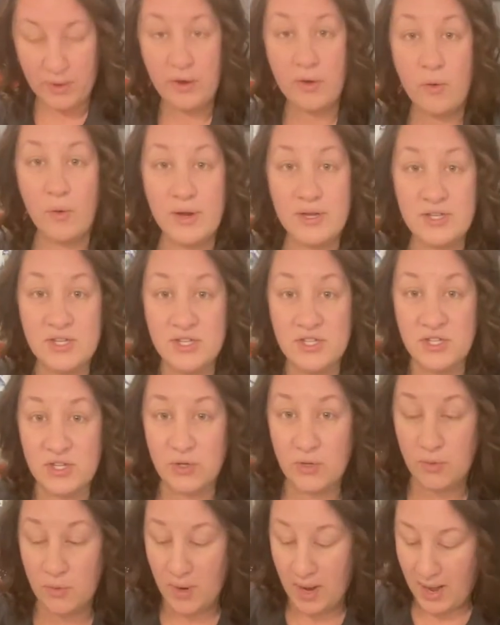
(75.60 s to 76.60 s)
going to
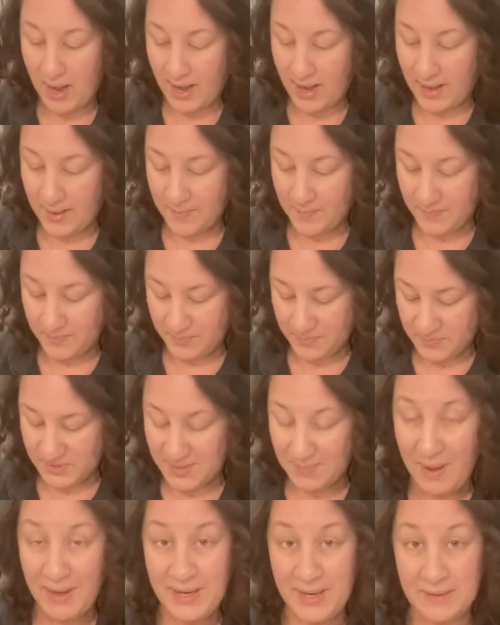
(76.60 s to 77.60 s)
do some
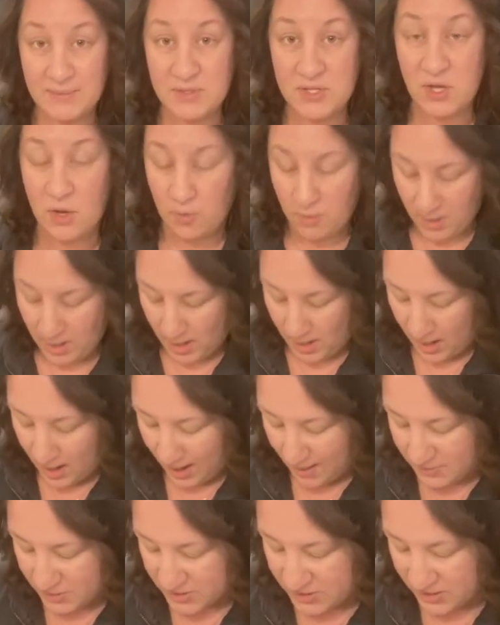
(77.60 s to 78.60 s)
onions. So
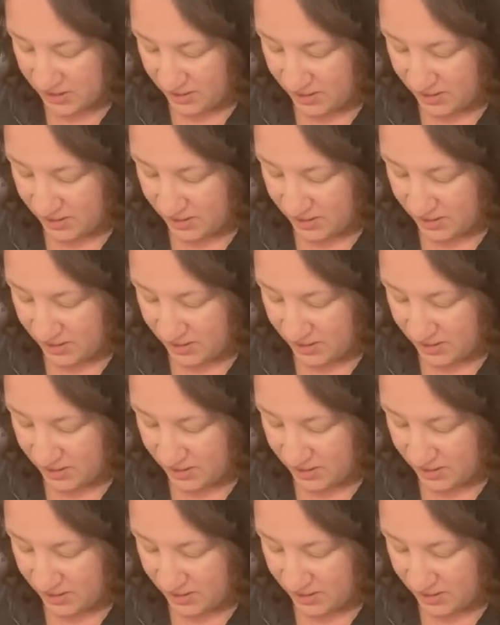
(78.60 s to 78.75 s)
I'm just gonna